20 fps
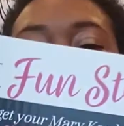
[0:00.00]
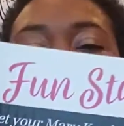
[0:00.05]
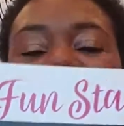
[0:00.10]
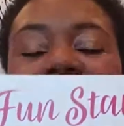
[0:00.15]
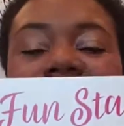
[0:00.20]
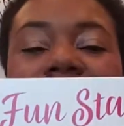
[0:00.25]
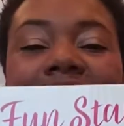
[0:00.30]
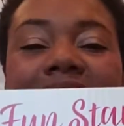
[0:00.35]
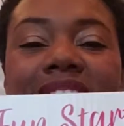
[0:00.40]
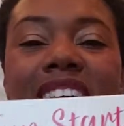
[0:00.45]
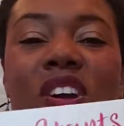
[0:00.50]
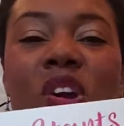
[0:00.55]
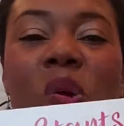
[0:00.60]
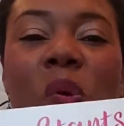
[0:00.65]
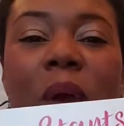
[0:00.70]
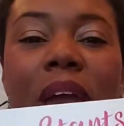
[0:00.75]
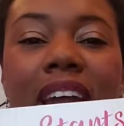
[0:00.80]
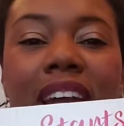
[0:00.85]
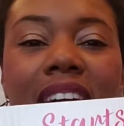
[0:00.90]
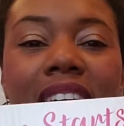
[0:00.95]
it's like a
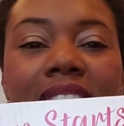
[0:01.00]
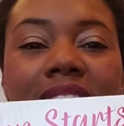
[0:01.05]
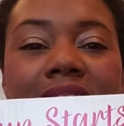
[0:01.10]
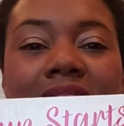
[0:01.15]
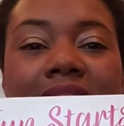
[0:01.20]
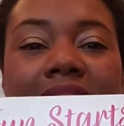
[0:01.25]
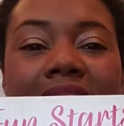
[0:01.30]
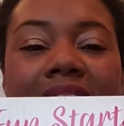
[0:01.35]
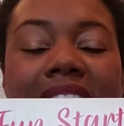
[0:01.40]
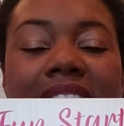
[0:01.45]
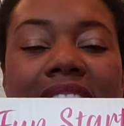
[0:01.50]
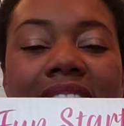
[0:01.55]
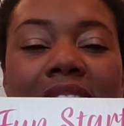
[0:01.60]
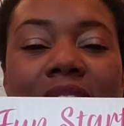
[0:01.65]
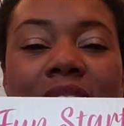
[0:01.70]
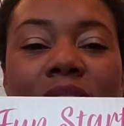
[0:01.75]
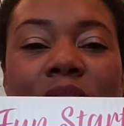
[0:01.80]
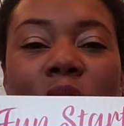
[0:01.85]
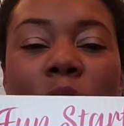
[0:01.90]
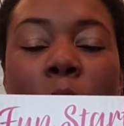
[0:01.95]
quick
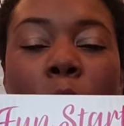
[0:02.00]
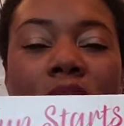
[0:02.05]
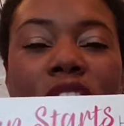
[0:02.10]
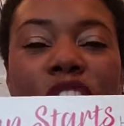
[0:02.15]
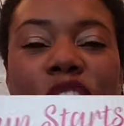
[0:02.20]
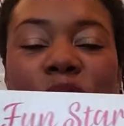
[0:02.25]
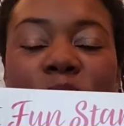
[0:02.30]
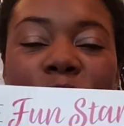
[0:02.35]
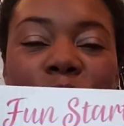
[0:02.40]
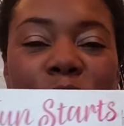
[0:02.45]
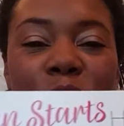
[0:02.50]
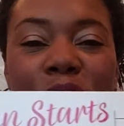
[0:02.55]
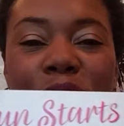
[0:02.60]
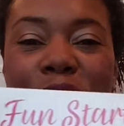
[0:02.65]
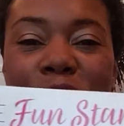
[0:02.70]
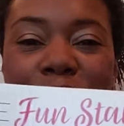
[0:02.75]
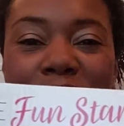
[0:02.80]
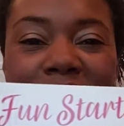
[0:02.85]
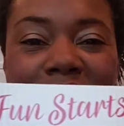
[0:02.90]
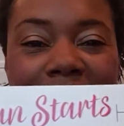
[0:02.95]
1, 2, 3,
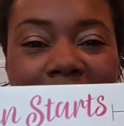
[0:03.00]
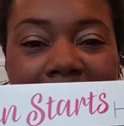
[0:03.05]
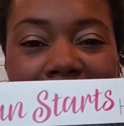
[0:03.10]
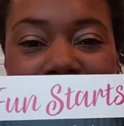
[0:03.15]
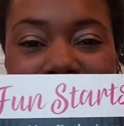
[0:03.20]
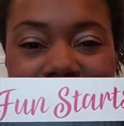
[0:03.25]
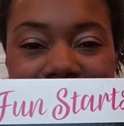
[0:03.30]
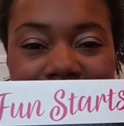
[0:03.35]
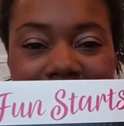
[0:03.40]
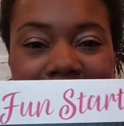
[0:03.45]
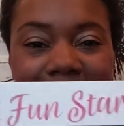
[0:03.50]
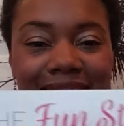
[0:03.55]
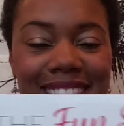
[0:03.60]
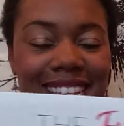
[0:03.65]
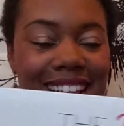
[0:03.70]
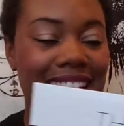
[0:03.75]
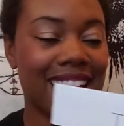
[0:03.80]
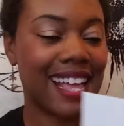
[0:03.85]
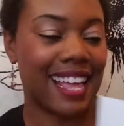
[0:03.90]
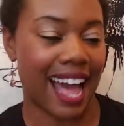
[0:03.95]
4, 5, 6
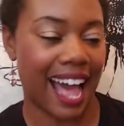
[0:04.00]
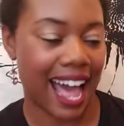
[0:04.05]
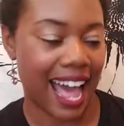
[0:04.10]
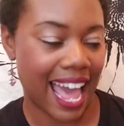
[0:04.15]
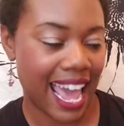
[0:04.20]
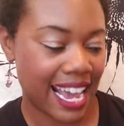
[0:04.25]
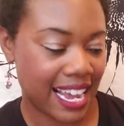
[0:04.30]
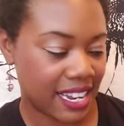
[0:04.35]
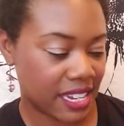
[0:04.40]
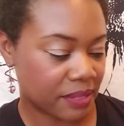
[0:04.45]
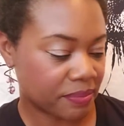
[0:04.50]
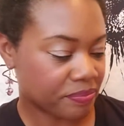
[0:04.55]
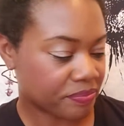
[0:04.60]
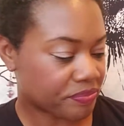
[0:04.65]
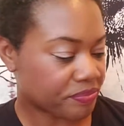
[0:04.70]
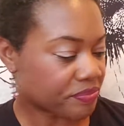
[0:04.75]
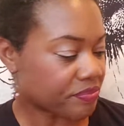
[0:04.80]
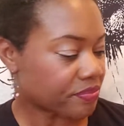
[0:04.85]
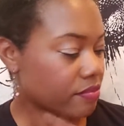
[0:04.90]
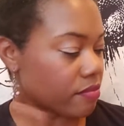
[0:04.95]
guide.
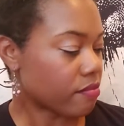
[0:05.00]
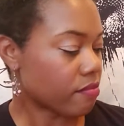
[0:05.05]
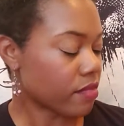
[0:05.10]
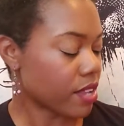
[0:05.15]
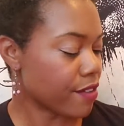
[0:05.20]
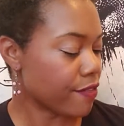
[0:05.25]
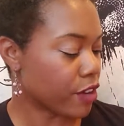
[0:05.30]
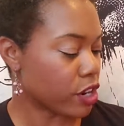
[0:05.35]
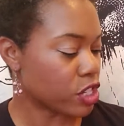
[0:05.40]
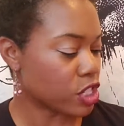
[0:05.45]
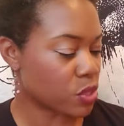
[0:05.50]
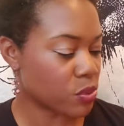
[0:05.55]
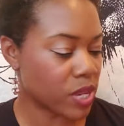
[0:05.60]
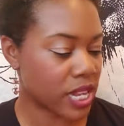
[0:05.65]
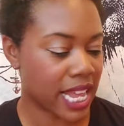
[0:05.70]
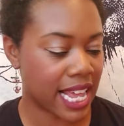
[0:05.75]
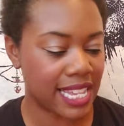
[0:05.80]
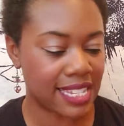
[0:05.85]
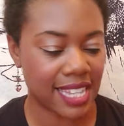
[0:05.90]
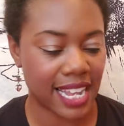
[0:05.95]
First
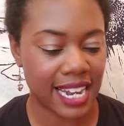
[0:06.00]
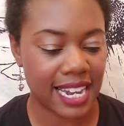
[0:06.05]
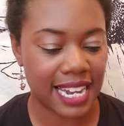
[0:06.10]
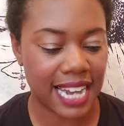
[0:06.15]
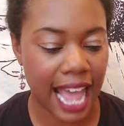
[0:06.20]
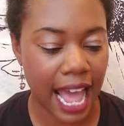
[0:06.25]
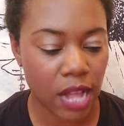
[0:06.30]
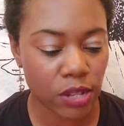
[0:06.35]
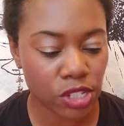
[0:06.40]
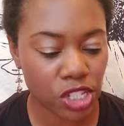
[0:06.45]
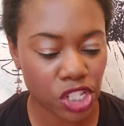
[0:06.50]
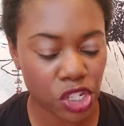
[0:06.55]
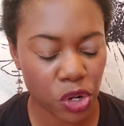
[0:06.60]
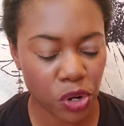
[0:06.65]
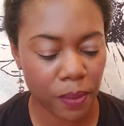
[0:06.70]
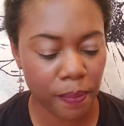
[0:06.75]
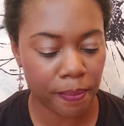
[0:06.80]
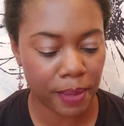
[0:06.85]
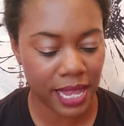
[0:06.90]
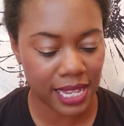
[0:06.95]
one is announce
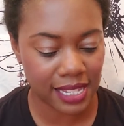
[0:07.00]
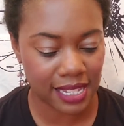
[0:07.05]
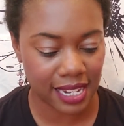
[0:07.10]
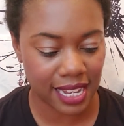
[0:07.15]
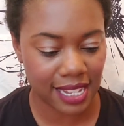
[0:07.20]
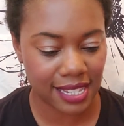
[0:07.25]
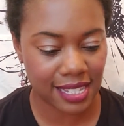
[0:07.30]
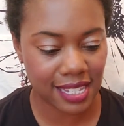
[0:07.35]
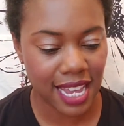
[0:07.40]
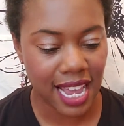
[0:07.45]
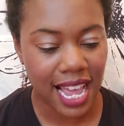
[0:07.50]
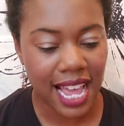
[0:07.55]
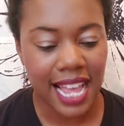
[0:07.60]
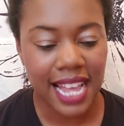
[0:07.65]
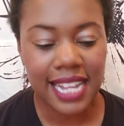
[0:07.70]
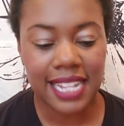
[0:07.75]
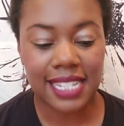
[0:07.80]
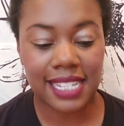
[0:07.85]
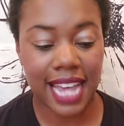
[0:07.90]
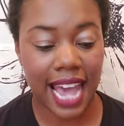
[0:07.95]
your business.
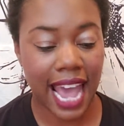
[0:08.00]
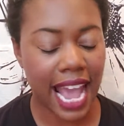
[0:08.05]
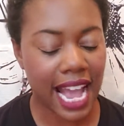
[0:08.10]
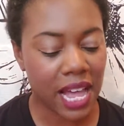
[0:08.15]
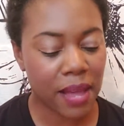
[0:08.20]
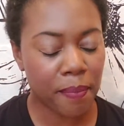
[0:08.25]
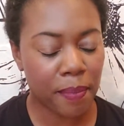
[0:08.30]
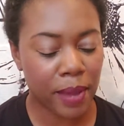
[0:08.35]
Take a